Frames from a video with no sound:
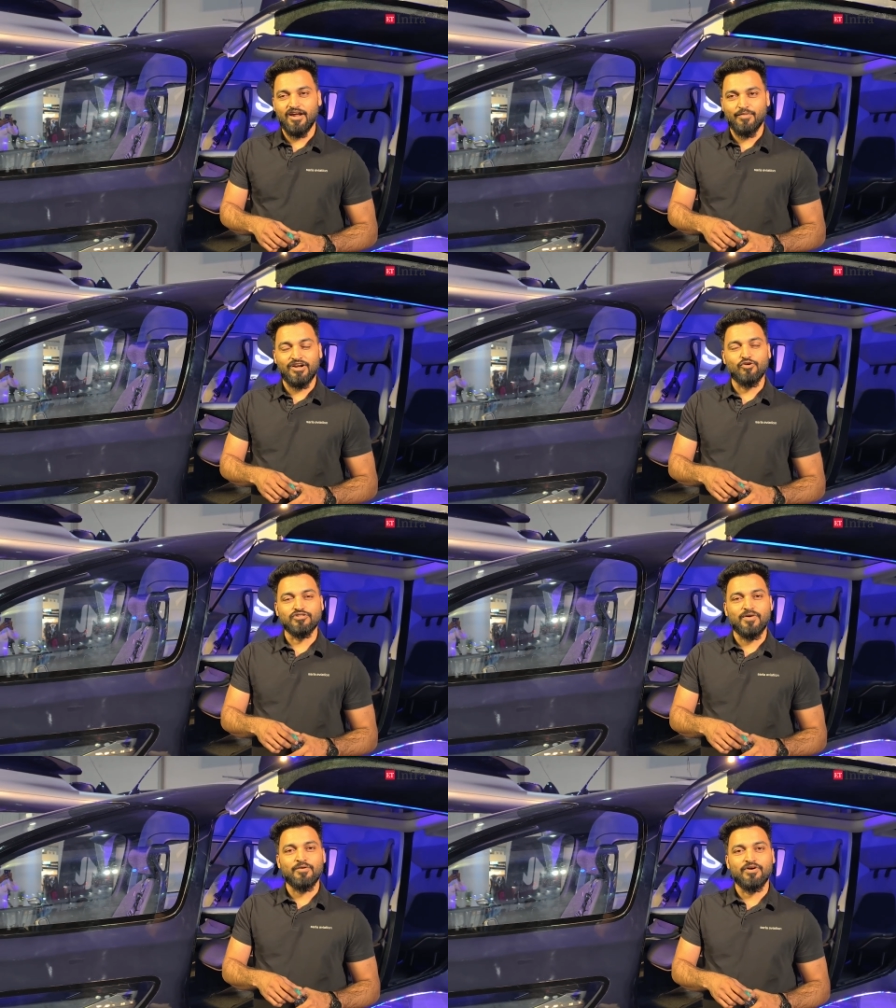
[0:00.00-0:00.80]
I might
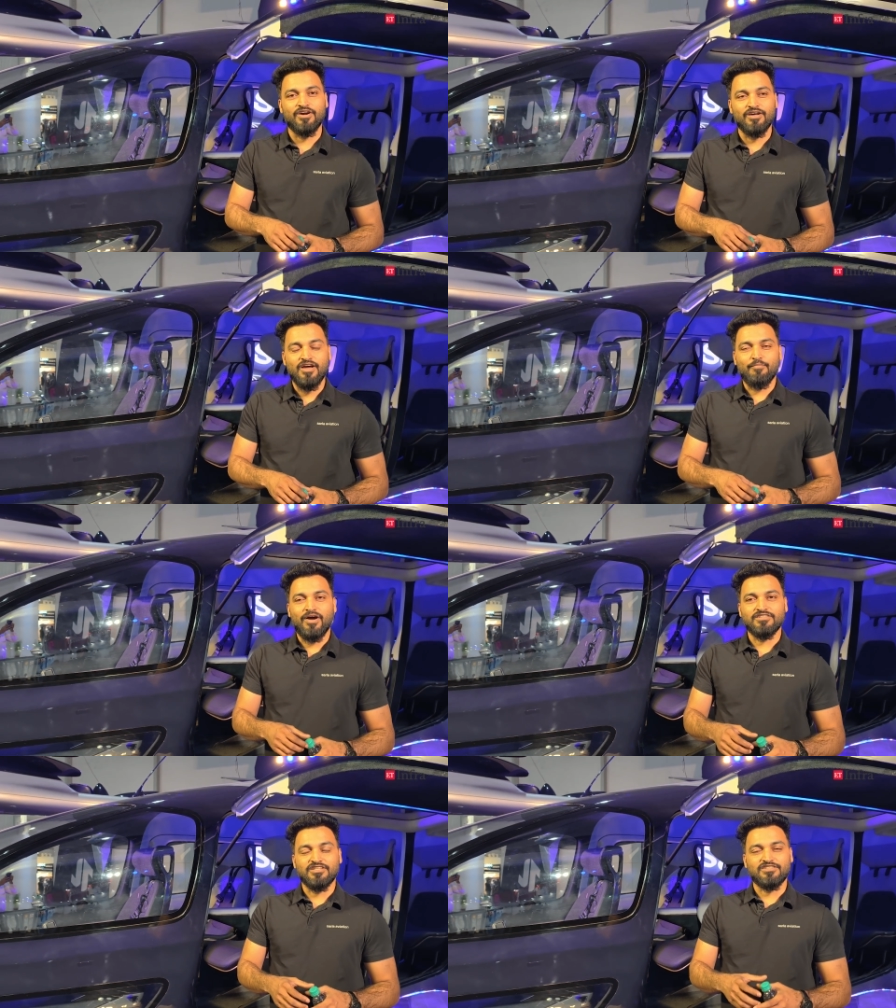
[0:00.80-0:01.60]
lose my bird
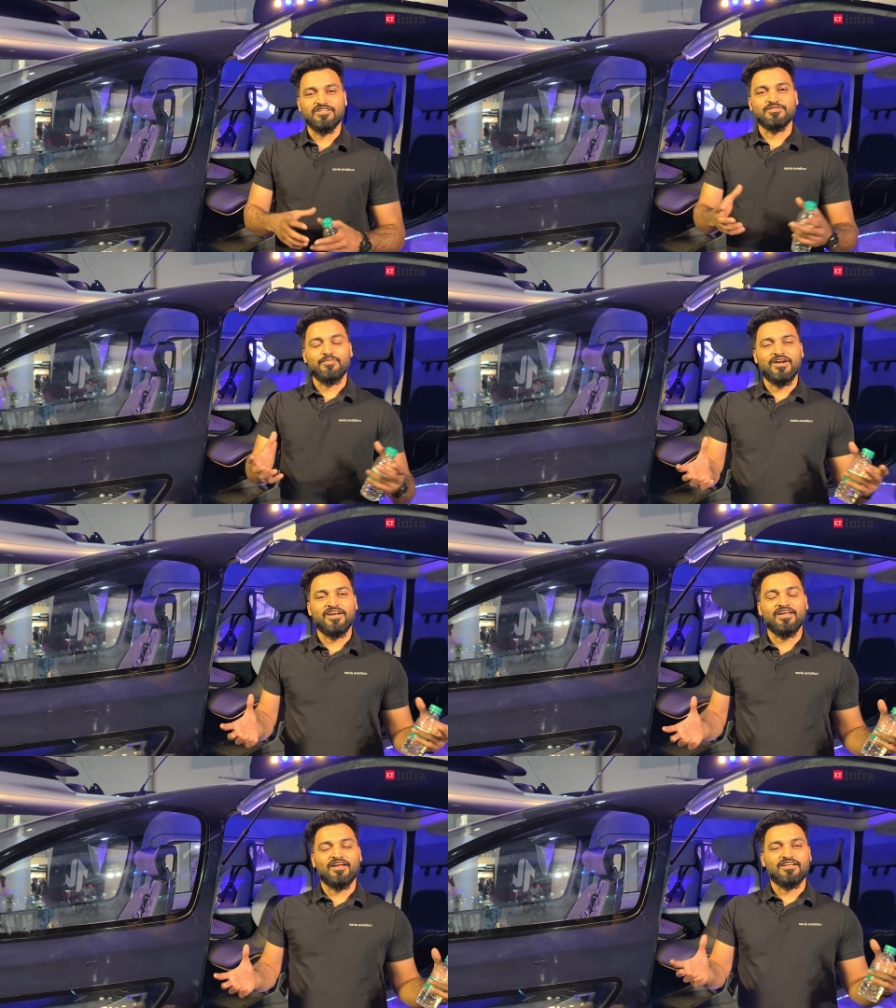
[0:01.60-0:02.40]
by just
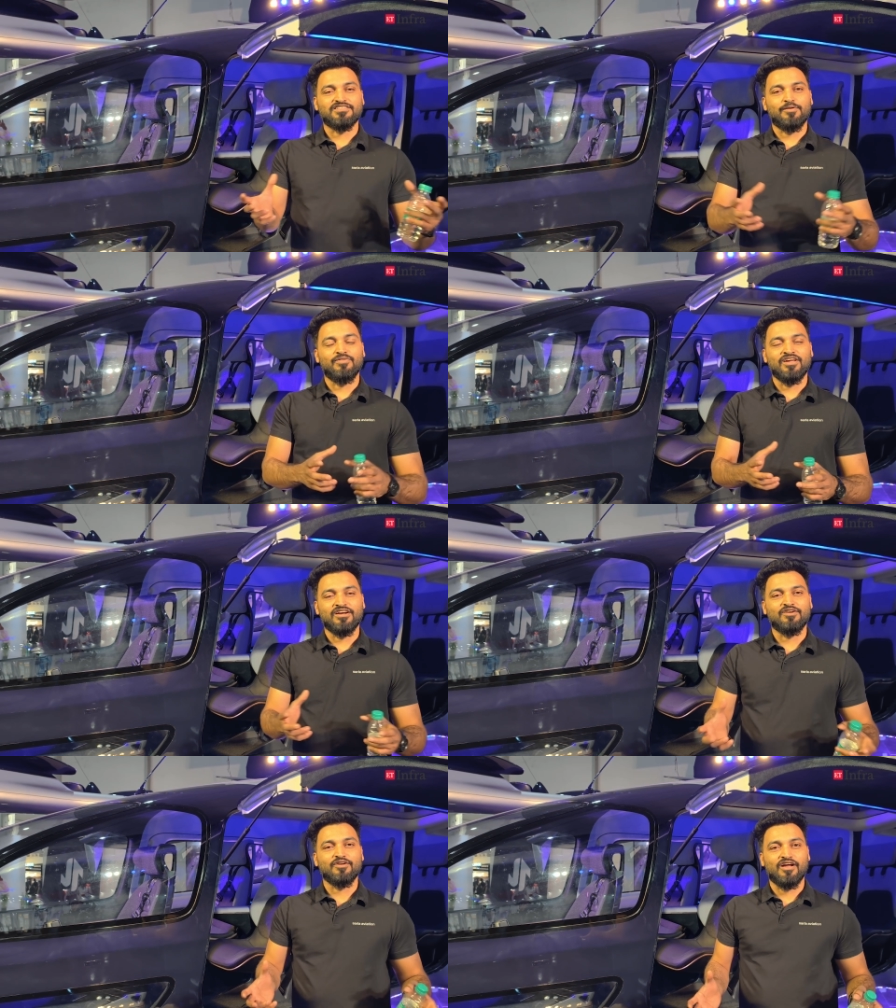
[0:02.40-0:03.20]
dismantling and assembling
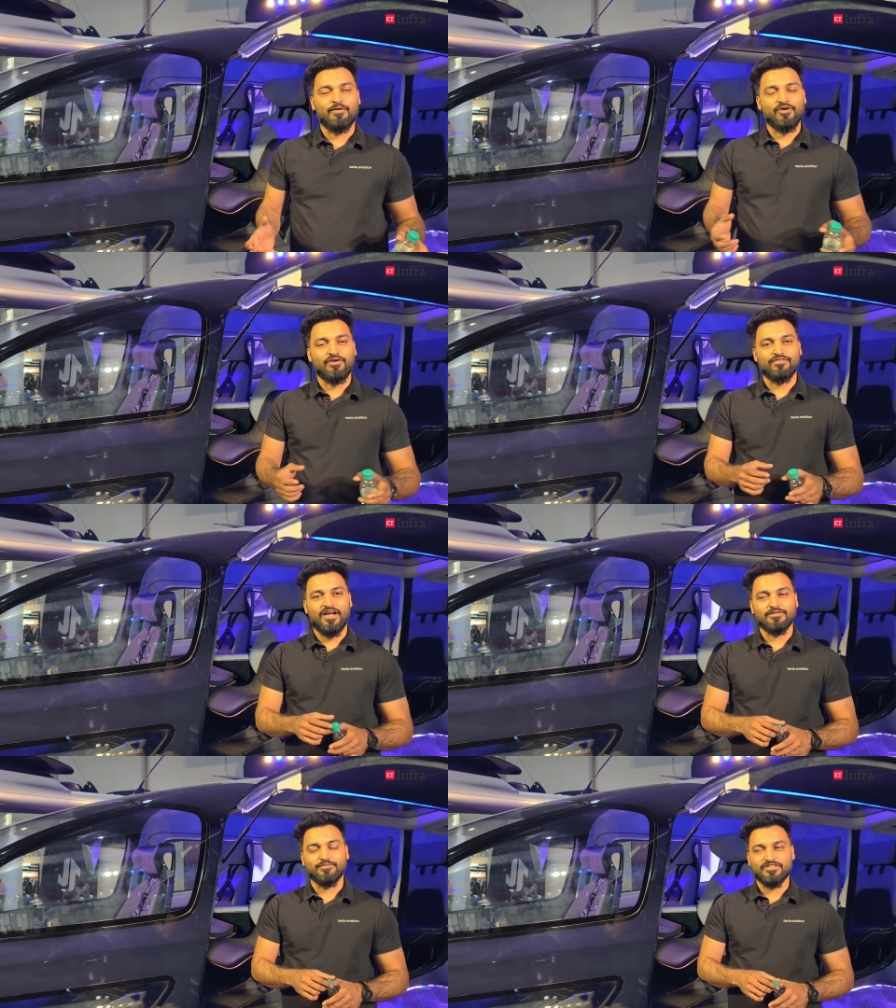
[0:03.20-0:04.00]
it a couple of
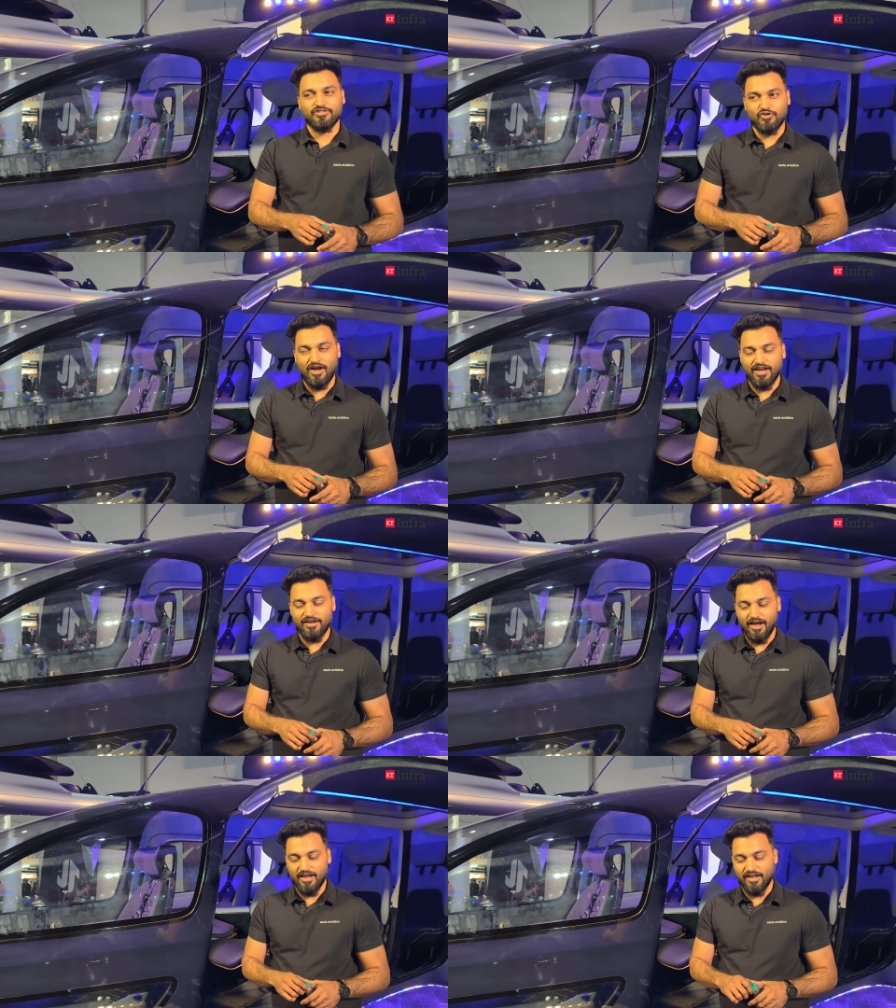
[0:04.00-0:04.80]
times basically. So
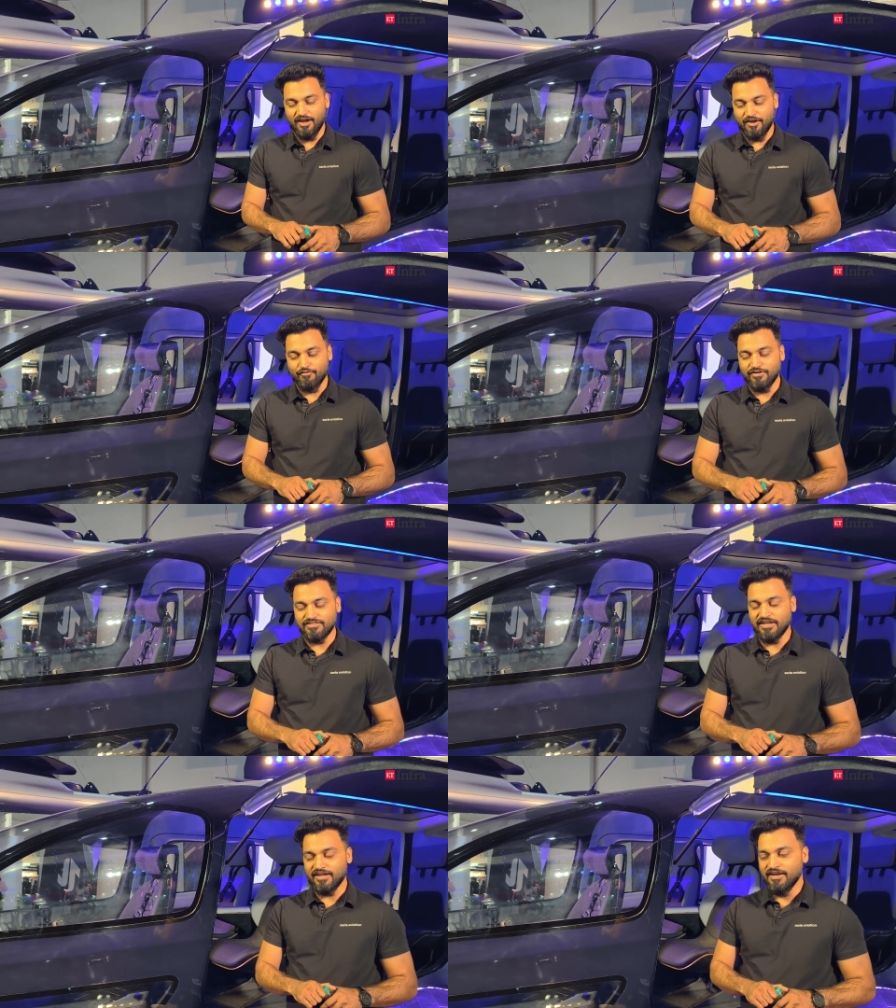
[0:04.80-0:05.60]
I, I, I would
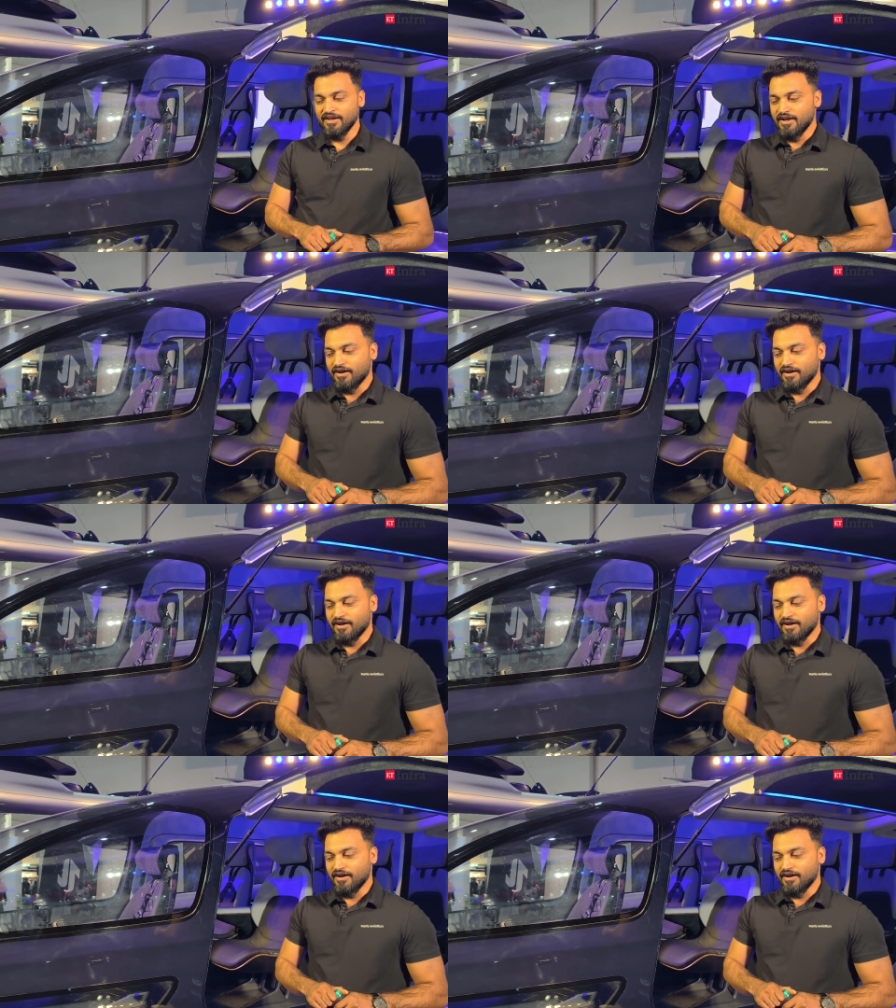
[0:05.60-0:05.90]
say